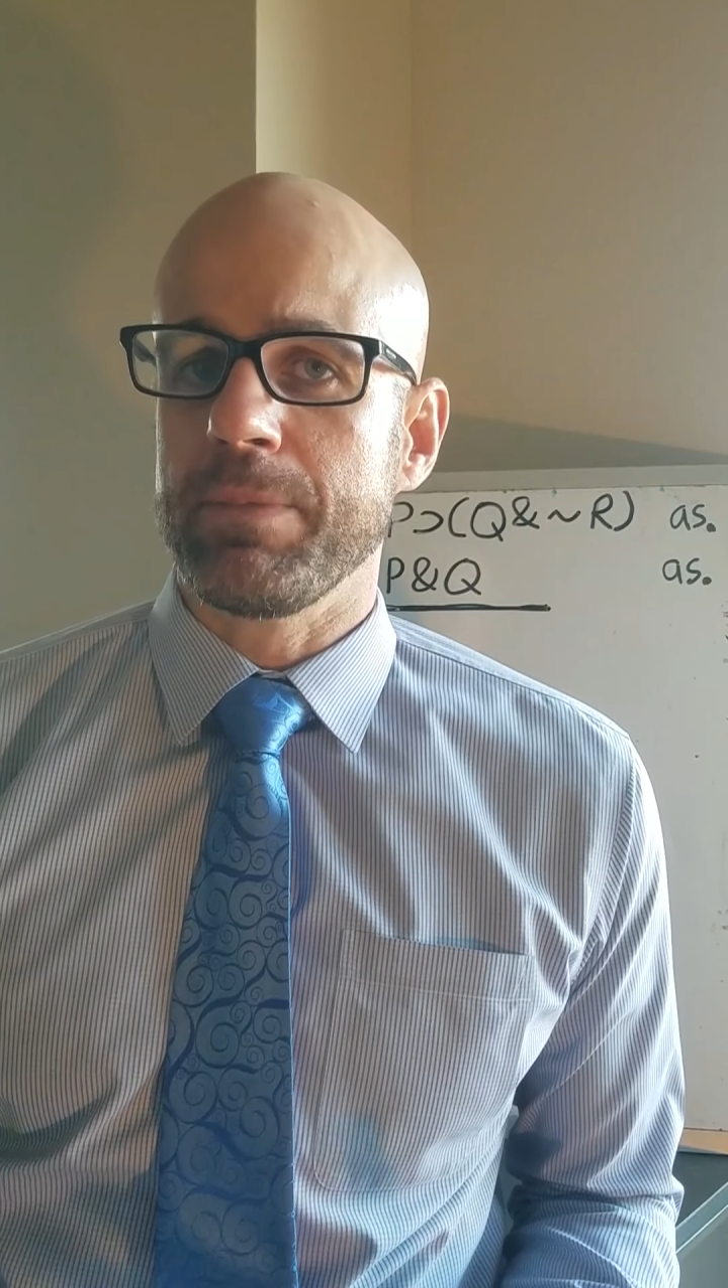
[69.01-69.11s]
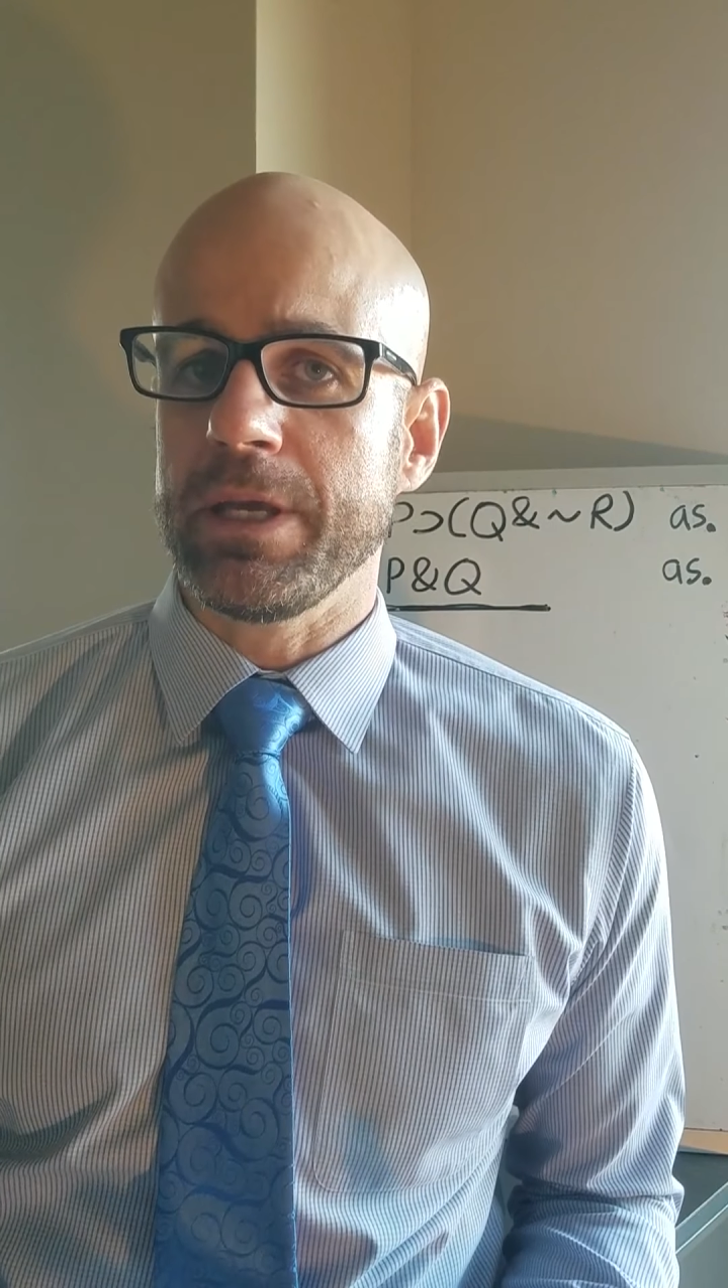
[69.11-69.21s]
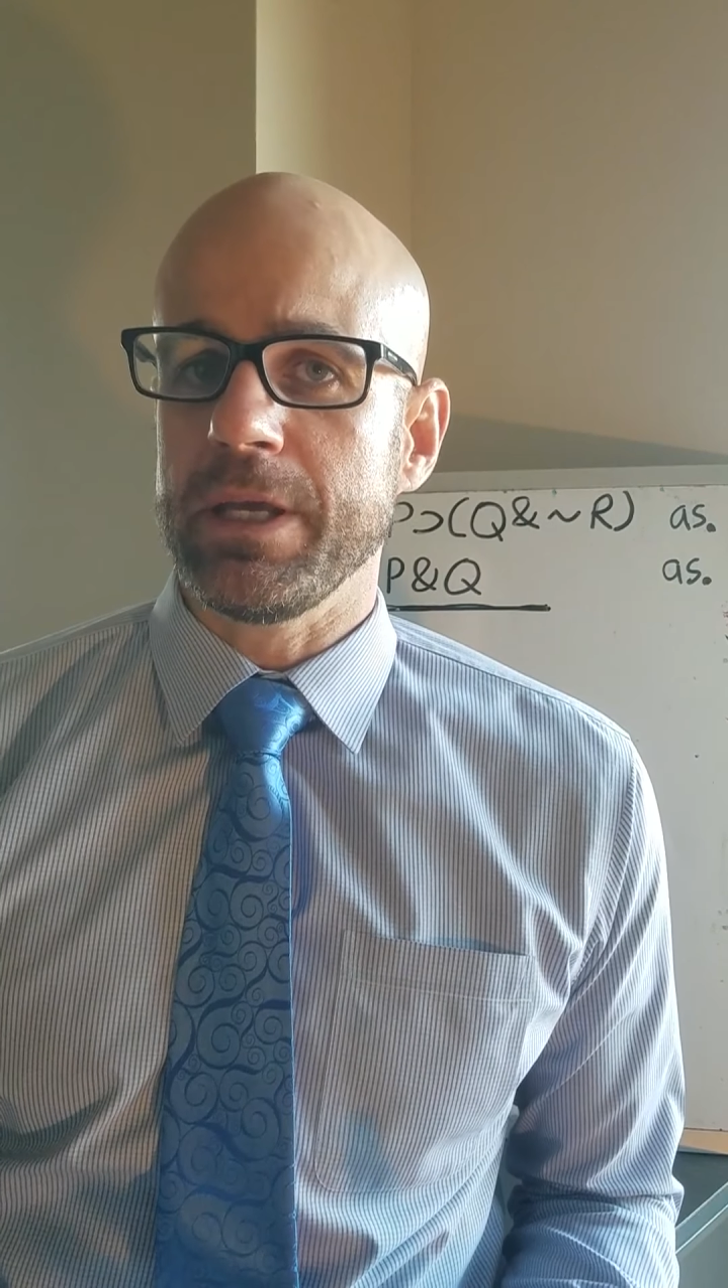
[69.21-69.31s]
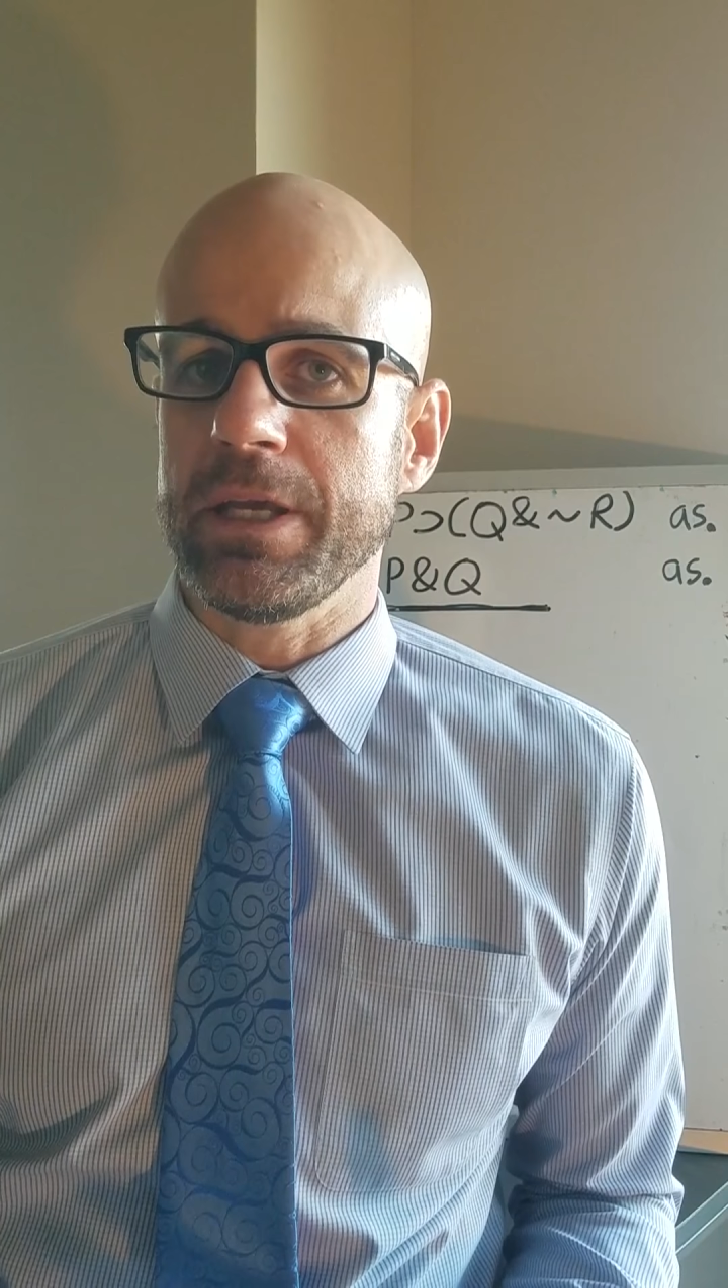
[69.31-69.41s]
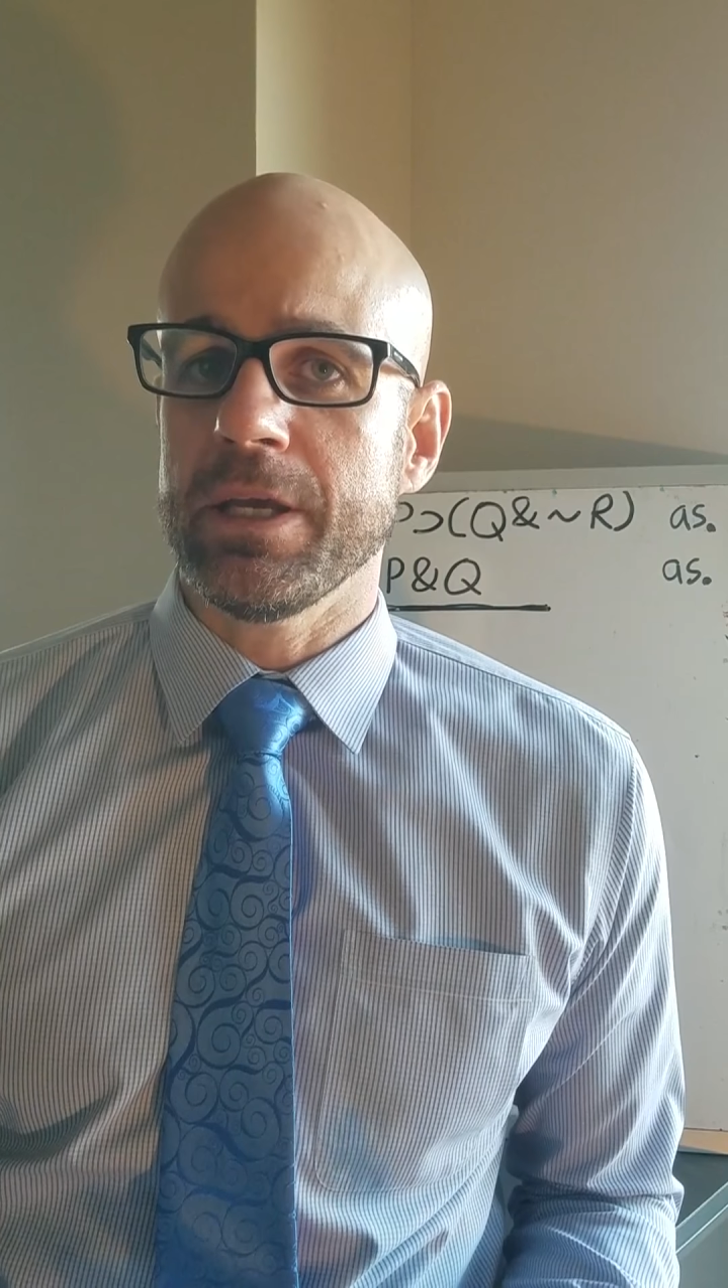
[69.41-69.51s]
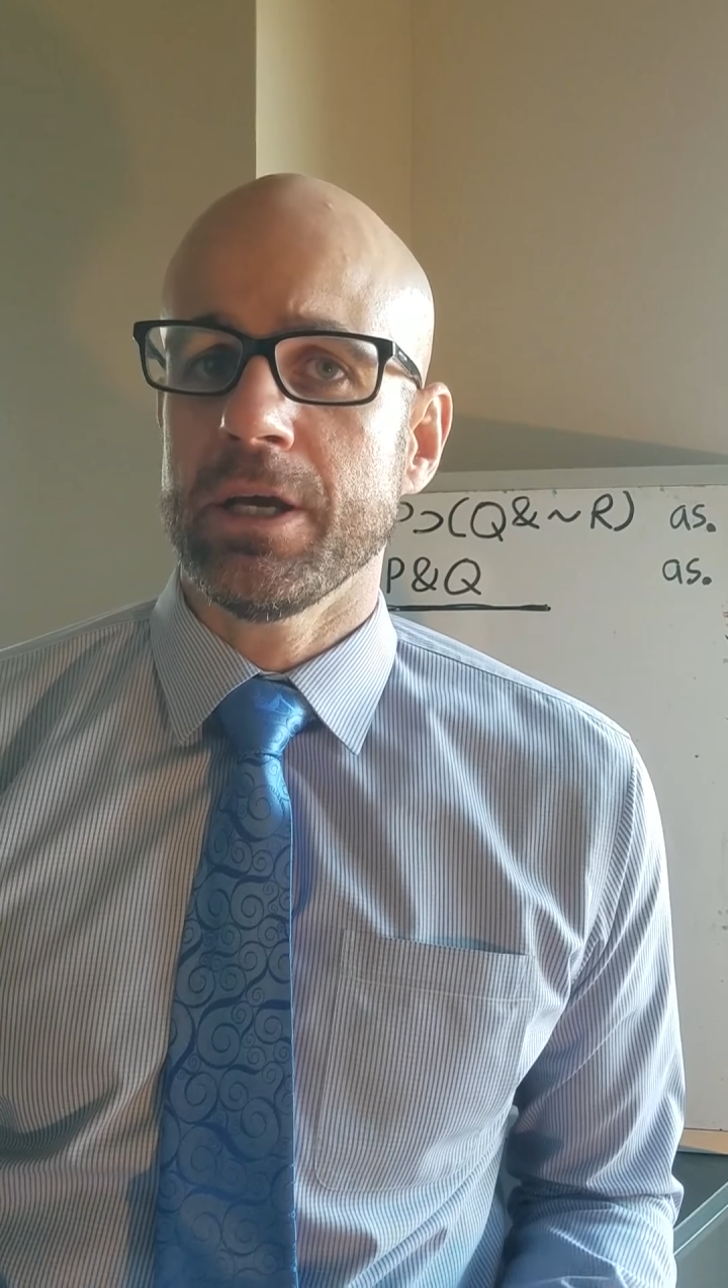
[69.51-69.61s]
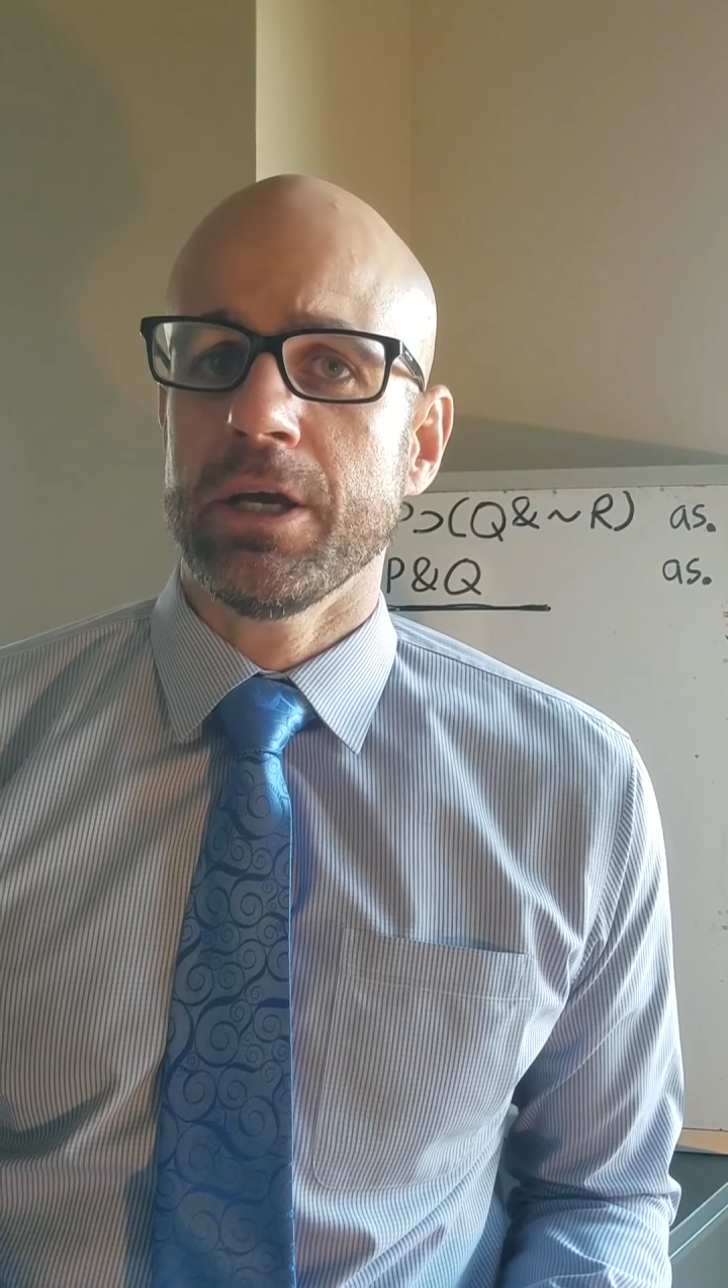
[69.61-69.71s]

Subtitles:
be